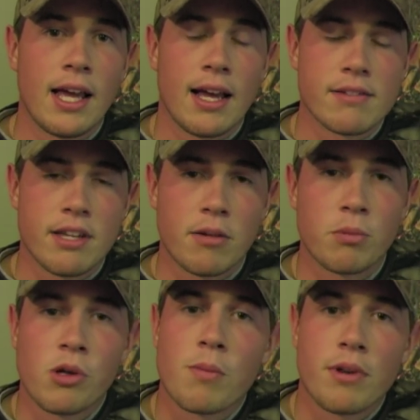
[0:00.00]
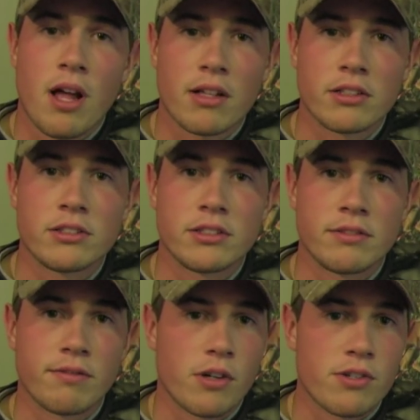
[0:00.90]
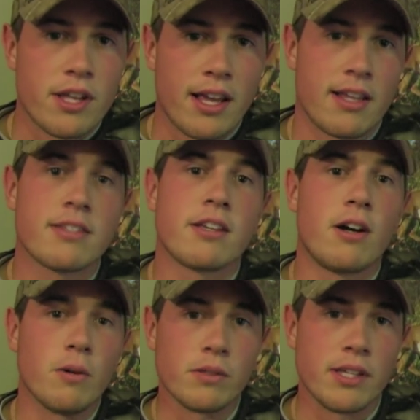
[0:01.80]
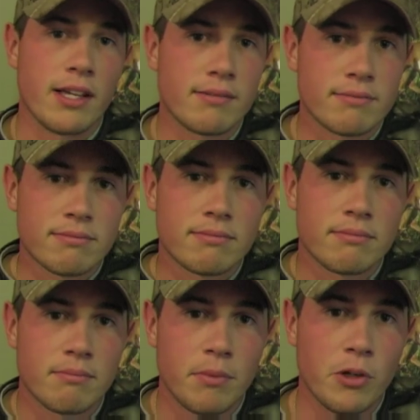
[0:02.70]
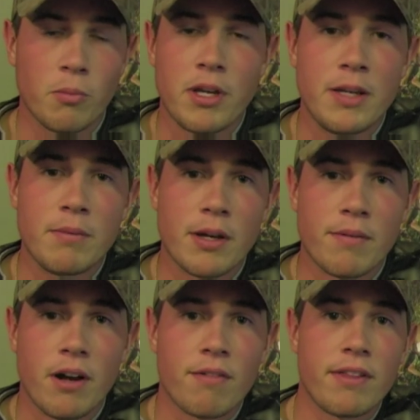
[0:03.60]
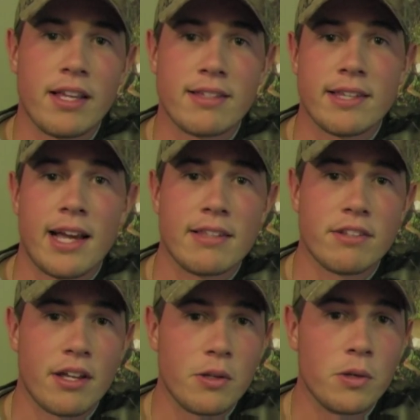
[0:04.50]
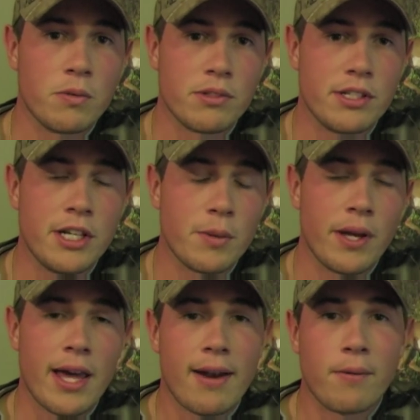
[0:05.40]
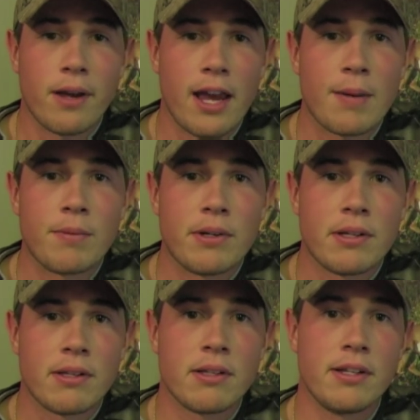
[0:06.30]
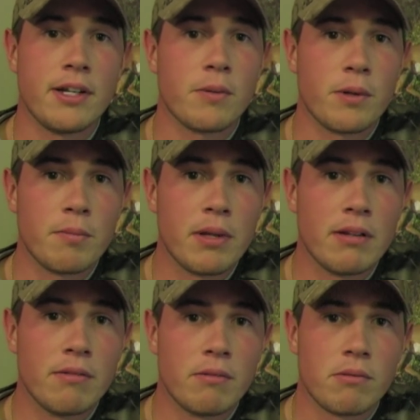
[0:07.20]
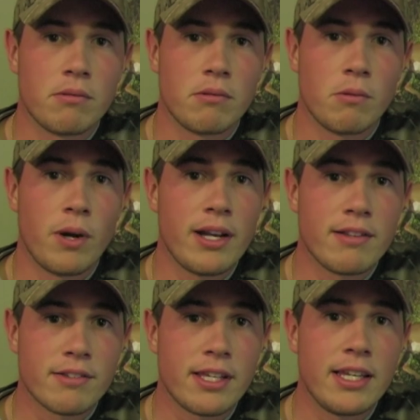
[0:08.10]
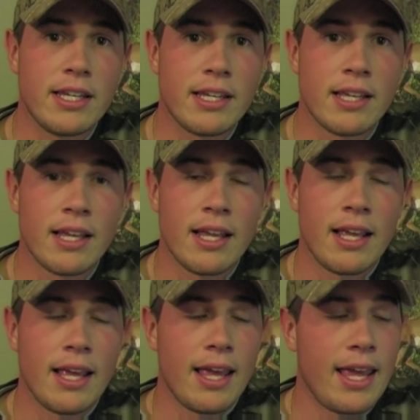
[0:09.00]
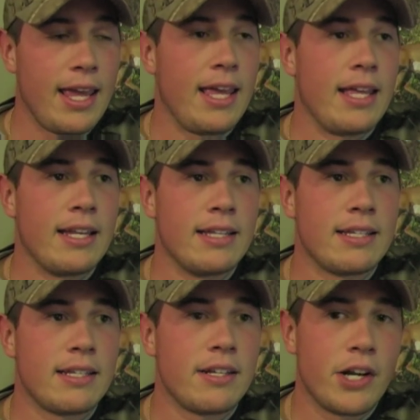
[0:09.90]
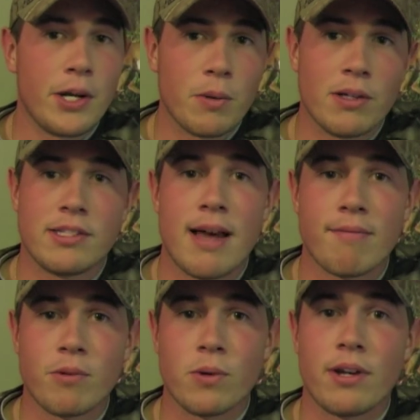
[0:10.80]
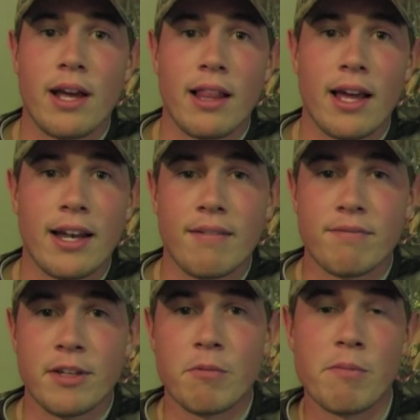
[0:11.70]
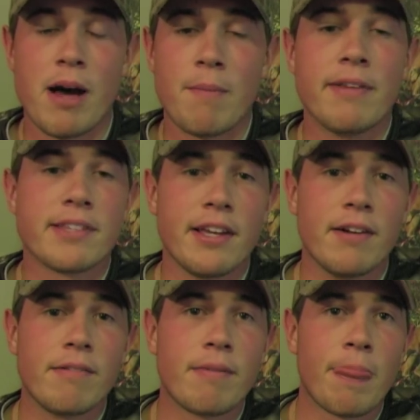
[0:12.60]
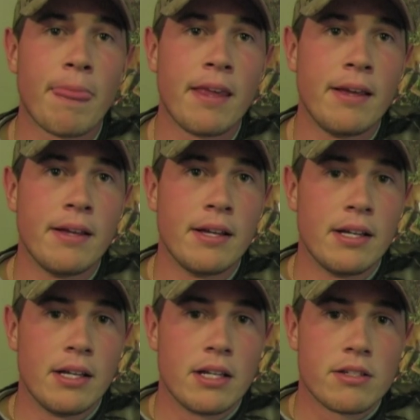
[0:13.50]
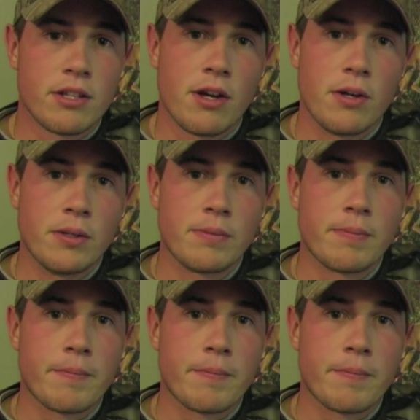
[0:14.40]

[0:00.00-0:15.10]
I was able to pull up binoculars, and the first thing I saw was that middle beam coming off the inside, so I knew it was the deer we had on camera, the deer we'd been waiting to see. And here he was out before daylight, and I'm filming by myself. So